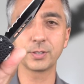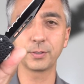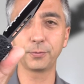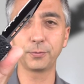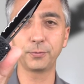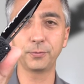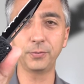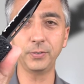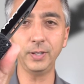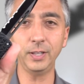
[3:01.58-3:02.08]
the
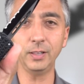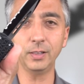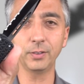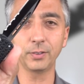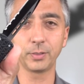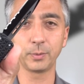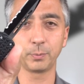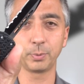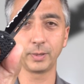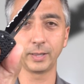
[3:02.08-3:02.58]
feel
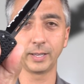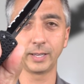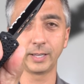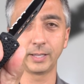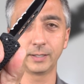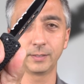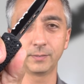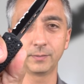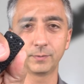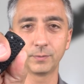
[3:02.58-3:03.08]
of the
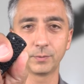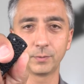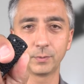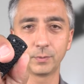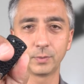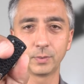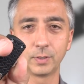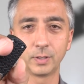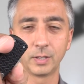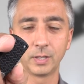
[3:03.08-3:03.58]
blade,
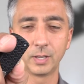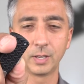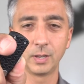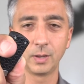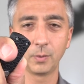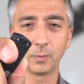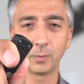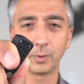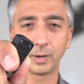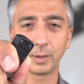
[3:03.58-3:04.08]

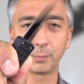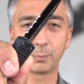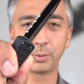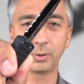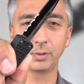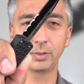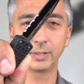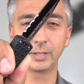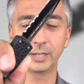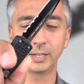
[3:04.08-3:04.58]
when I
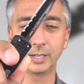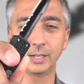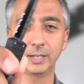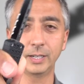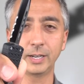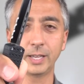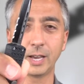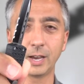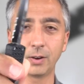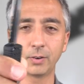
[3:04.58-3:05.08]
pull it in
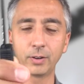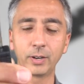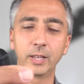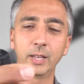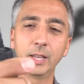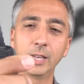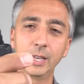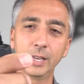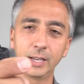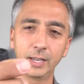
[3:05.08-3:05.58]
and out,
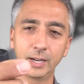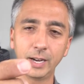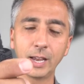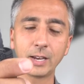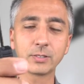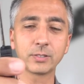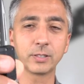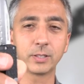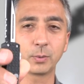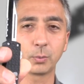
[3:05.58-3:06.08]
it
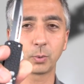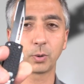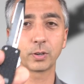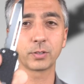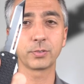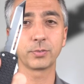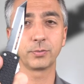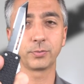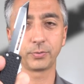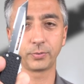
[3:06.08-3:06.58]
actually
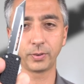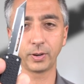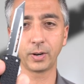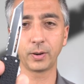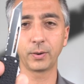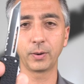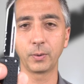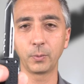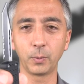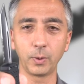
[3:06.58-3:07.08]
works
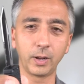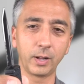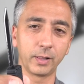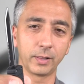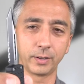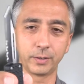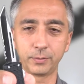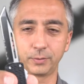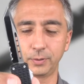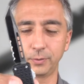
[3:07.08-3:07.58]
very
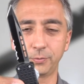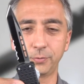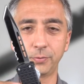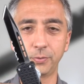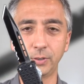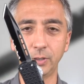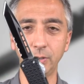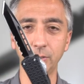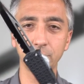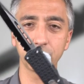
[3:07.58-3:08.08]
well. It
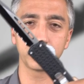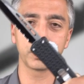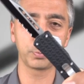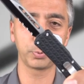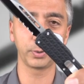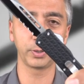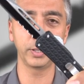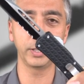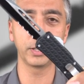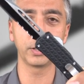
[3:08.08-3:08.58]
feels
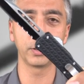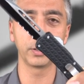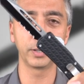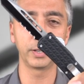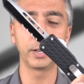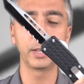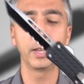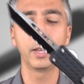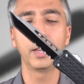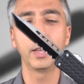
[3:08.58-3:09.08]
pretty
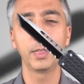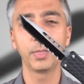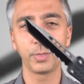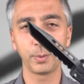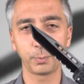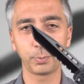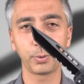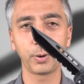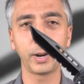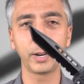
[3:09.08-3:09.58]
good.
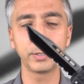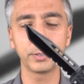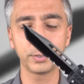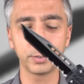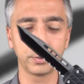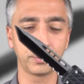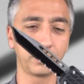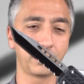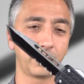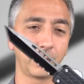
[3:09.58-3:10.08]
The price
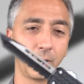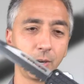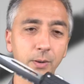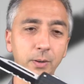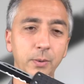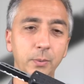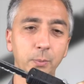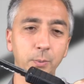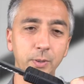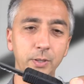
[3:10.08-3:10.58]
is
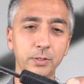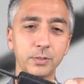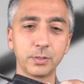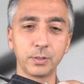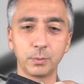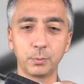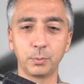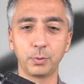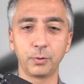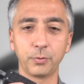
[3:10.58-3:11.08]
very
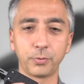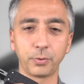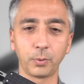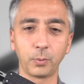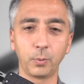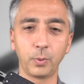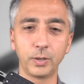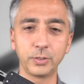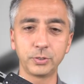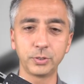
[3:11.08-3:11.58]
reasonable for
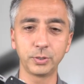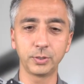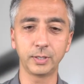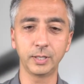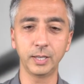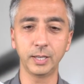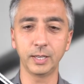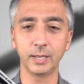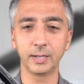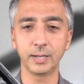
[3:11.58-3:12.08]
what you
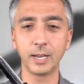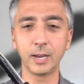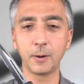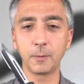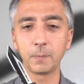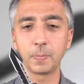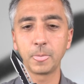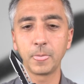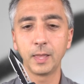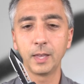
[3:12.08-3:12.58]
get.
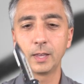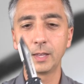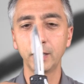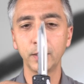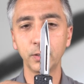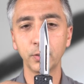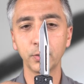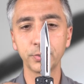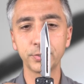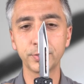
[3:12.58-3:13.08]
Now,
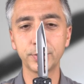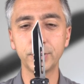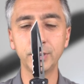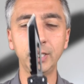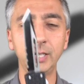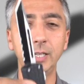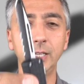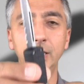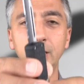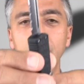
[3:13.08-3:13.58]
you'll
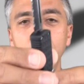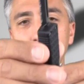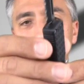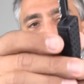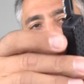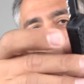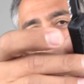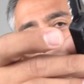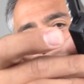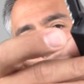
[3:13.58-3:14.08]
see
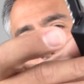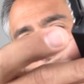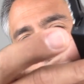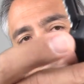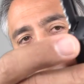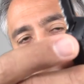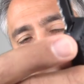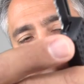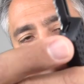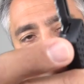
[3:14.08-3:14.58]

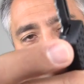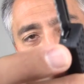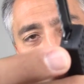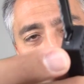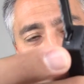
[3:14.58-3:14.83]
the